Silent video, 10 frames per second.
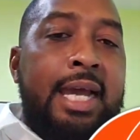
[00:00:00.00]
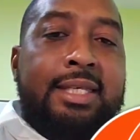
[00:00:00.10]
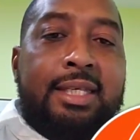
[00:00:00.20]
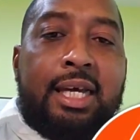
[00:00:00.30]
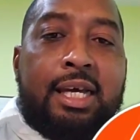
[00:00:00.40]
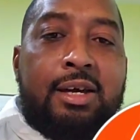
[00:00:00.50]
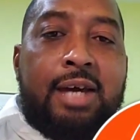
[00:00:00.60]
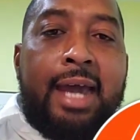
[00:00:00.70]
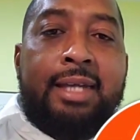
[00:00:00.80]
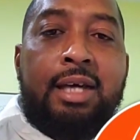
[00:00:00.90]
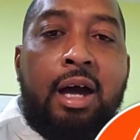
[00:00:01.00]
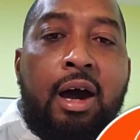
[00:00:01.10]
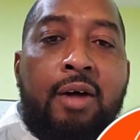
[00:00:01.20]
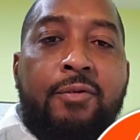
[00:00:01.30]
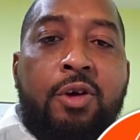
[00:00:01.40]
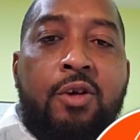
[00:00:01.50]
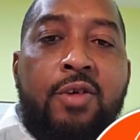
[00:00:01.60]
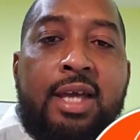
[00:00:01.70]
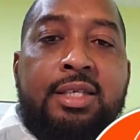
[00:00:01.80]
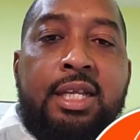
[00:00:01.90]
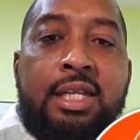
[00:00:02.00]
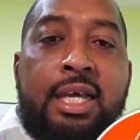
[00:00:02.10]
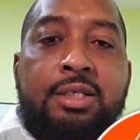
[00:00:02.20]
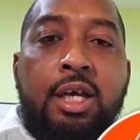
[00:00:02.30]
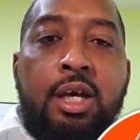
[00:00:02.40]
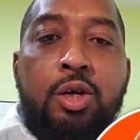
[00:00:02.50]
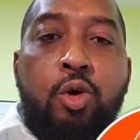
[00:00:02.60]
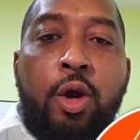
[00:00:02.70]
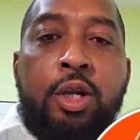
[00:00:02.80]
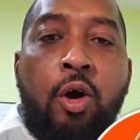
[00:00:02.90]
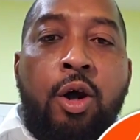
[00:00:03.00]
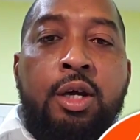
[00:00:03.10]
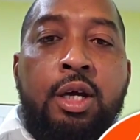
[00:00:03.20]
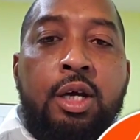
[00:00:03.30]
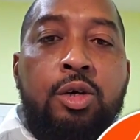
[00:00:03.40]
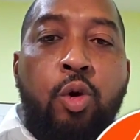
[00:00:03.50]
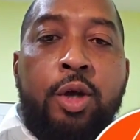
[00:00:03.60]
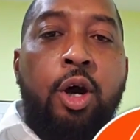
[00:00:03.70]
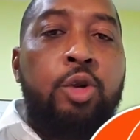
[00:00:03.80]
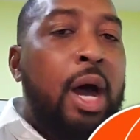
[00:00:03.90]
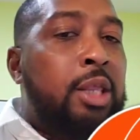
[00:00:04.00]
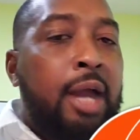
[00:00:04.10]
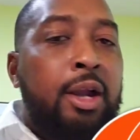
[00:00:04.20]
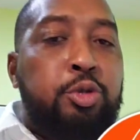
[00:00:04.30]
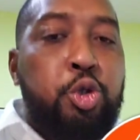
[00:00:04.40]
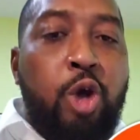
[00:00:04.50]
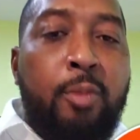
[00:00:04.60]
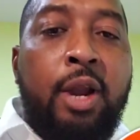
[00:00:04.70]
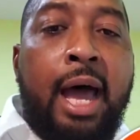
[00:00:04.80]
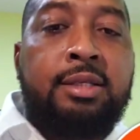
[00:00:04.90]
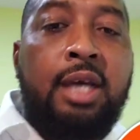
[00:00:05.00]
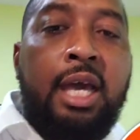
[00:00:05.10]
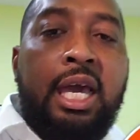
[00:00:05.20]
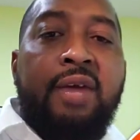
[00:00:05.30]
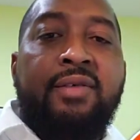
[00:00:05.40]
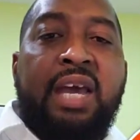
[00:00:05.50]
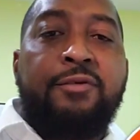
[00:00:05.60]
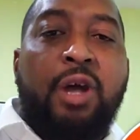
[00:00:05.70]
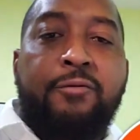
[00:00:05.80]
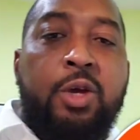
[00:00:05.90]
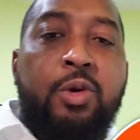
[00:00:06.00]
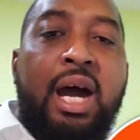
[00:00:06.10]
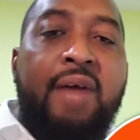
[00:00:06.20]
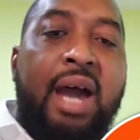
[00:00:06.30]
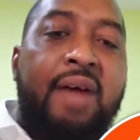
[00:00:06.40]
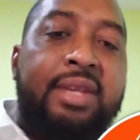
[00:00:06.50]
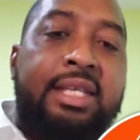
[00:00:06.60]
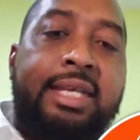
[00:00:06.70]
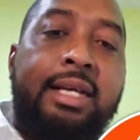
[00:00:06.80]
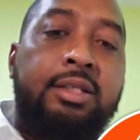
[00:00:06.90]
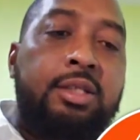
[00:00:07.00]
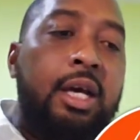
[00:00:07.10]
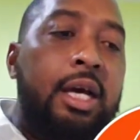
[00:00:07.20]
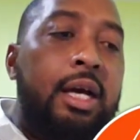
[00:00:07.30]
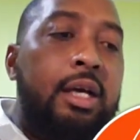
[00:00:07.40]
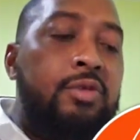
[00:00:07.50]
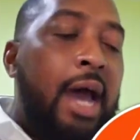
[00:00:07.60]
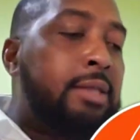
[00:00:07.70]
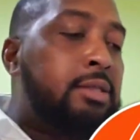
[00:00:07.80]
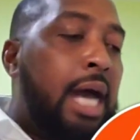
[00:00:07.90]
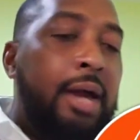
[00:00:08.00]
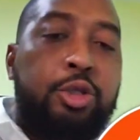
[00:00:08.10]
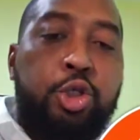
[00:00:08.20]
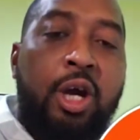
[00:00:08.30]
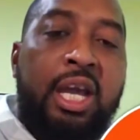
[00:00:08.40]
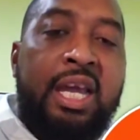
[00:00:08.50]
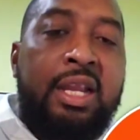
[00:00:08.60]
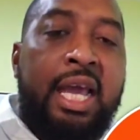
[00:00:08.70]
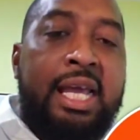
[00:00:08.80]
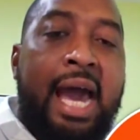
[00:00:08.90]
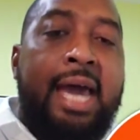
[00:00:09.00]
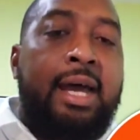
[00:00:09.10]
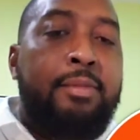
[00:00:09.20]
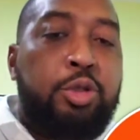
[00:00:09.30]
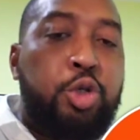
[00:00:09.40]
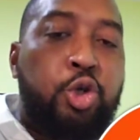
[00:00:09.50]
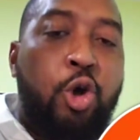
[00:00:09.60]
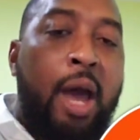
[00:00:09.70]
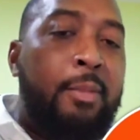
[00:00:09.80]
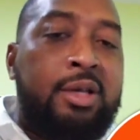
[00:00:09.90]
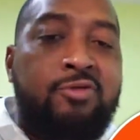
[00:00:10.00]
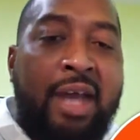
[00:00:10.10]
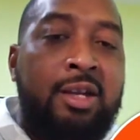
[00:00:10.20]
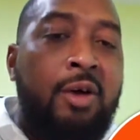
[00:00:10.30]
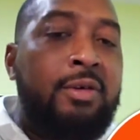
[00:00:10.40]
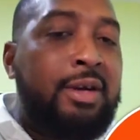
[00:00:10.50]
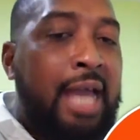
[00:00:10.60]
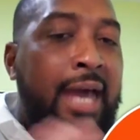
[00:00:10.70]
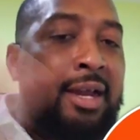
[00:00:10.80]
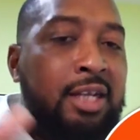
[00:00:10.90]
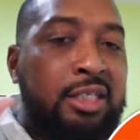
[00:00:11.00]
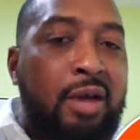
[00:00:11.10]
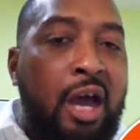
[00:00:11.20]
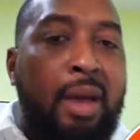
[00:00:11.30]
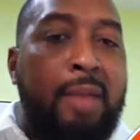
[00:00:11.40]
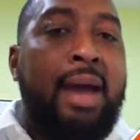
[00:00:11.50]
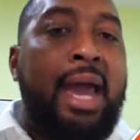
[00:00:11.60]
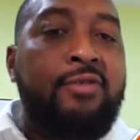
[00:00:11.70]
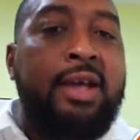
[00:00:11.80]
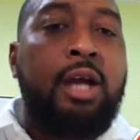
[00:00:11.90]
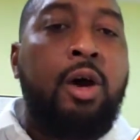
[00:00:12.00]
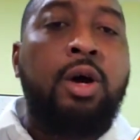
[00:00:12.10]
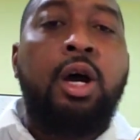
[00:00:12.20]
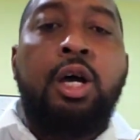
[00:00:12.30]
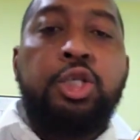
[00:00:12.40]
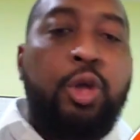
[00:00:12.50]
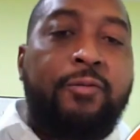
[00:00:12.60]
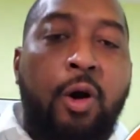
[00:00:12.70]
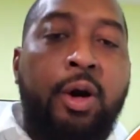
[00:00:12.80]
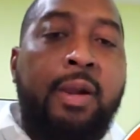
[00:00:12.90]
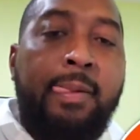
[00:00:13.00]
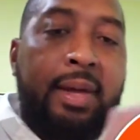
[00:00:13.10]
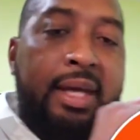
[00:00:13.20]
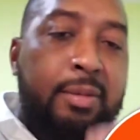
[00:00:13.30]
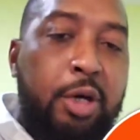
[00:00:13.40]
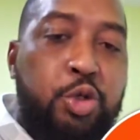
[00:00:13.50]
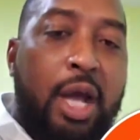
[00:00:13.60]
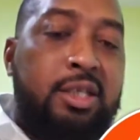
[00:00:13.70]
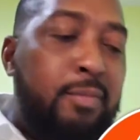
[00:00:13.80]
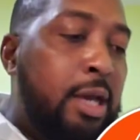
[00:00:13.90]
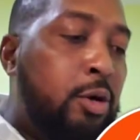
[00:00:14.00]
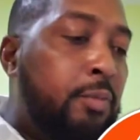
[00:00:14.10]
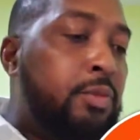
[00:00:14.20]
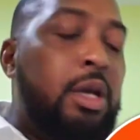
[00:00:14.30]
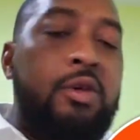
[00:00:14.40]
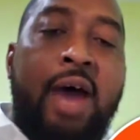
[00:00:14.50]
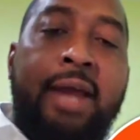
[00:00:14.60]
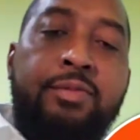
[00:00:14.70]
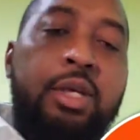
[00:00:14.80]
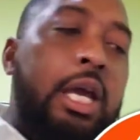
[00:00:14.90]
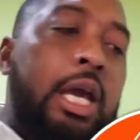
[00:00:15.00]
This is a kind of craziness going on. No, I'm not too sure about that. If Traffic will have any deals, right? I'm not too sure in Guyana. I'm not too sure. Right now. Guyana is not on my mind right now. Straightforward. It's about Trinidad and Tobago, right?